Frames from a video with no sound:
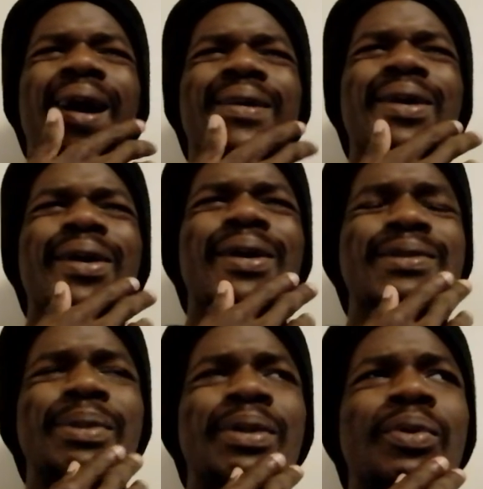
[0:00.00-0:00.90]
Hang
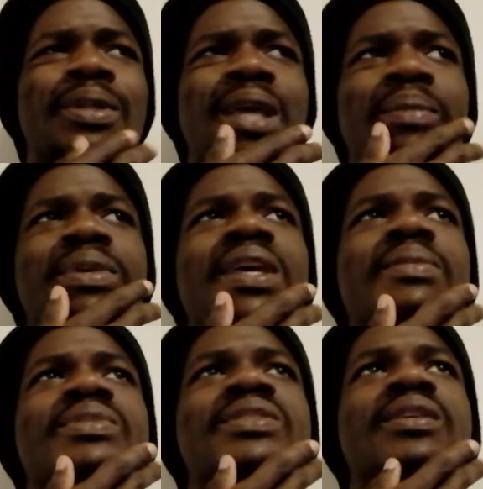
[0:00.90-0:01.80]
on, man. What time the
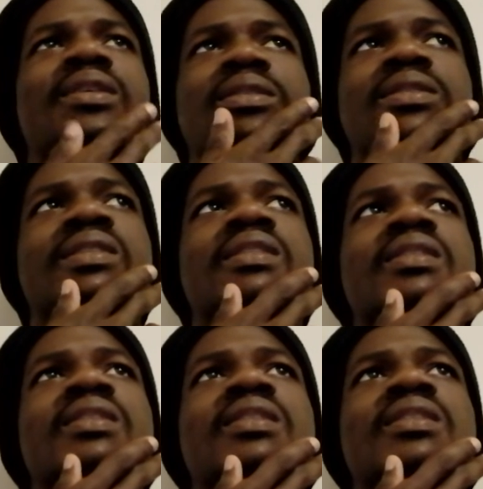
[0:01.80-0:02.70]
game start?
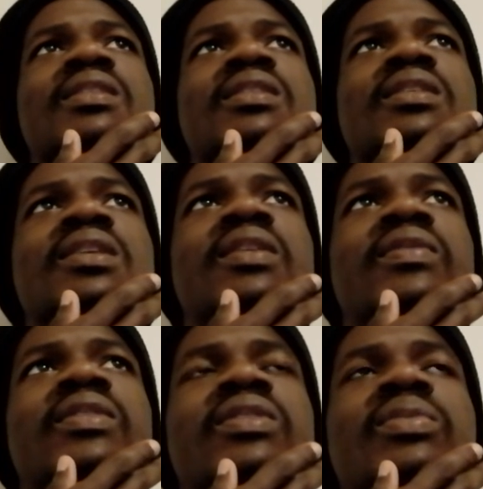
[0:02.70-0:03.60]

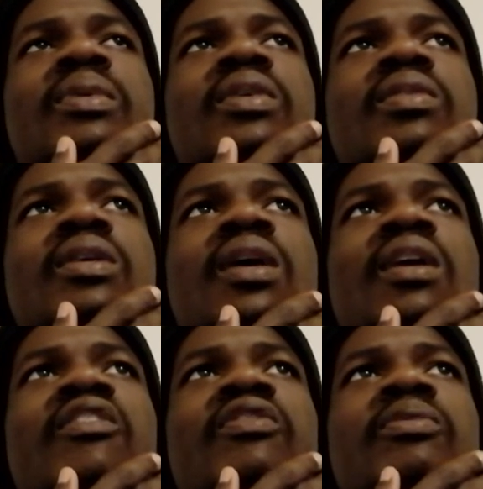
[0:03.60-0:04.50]
11 tomorrow
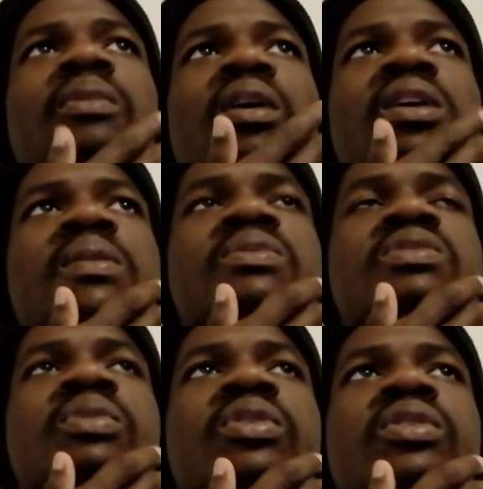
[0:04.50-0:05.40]
and our football game
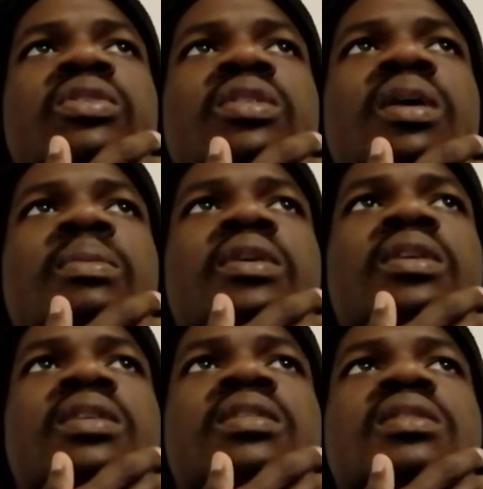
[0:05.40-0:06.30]
tomorrow in the
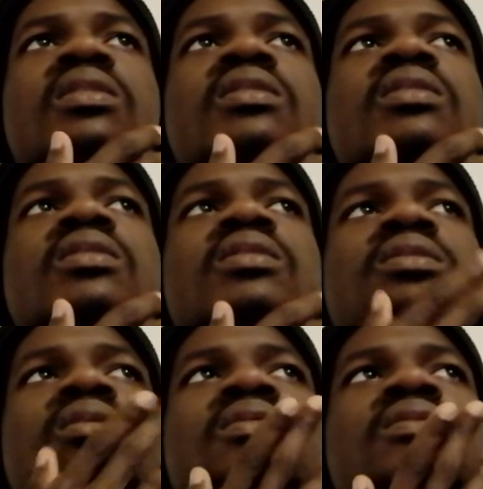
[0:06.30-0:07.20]
morning.
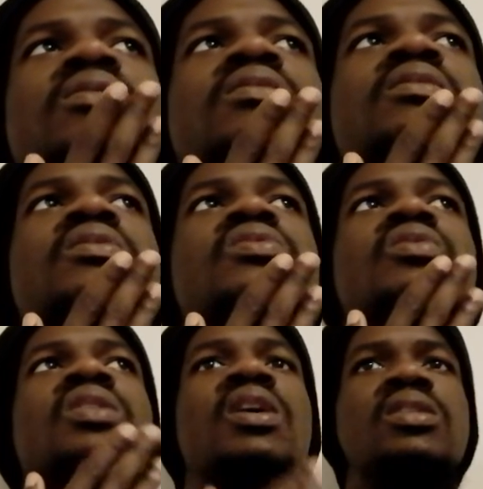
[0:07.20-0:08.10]

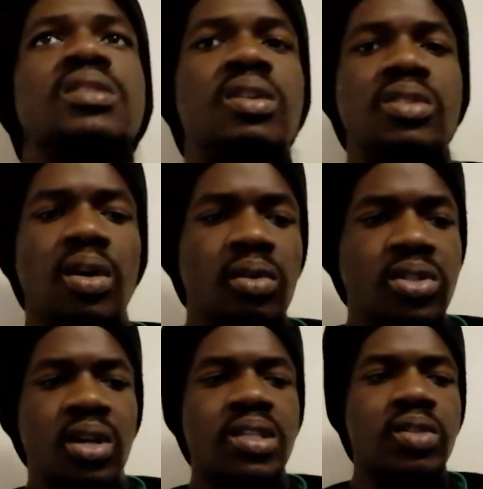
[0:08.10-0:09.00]
So yes, there's a
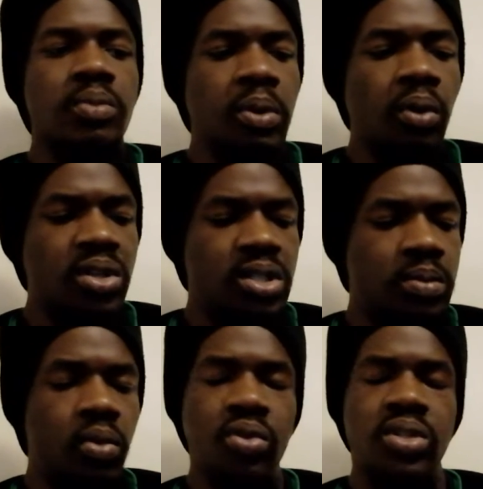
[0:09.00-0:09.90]
good chance we'll be
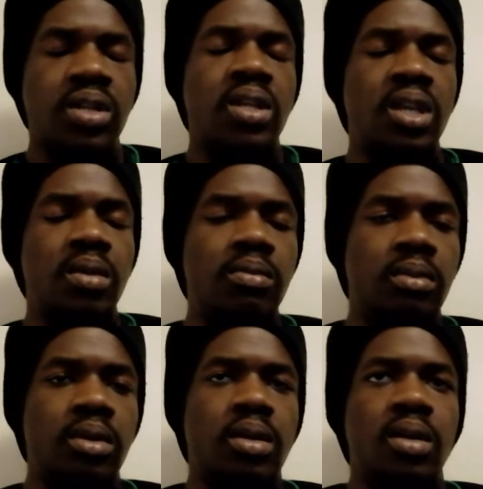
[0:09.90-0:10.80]
watching most of the
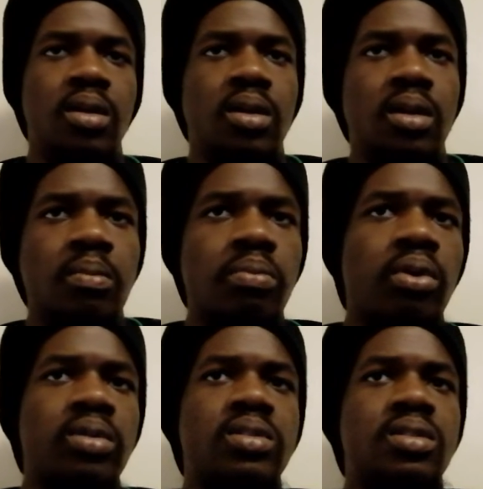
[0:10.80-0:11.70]
game.
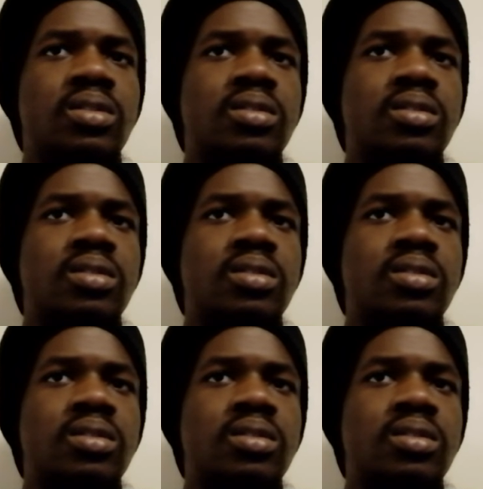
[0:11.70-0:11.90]
But